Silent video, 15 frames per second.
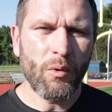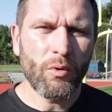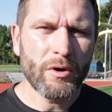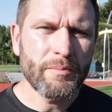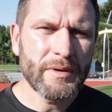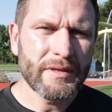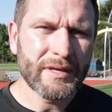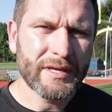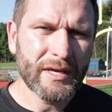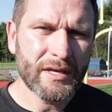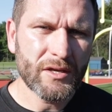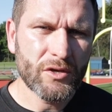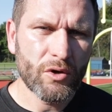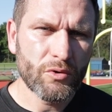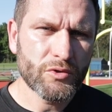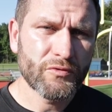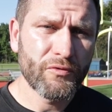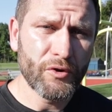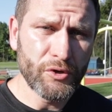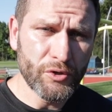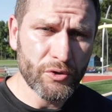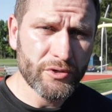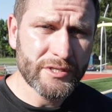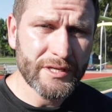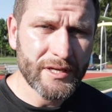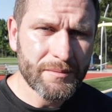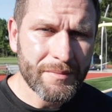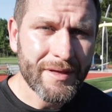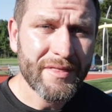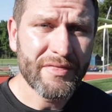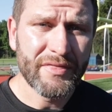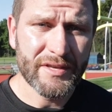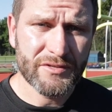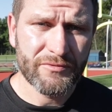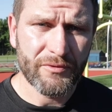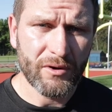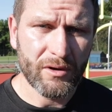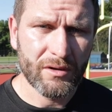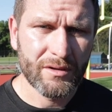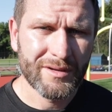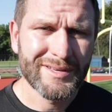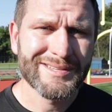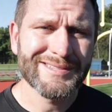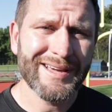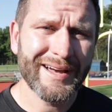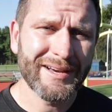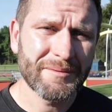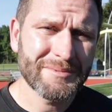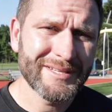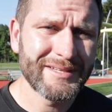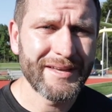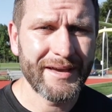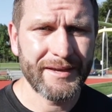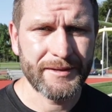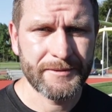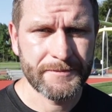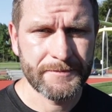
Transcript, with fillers: I want to be the kicking coach for your team this fall. Sign up today.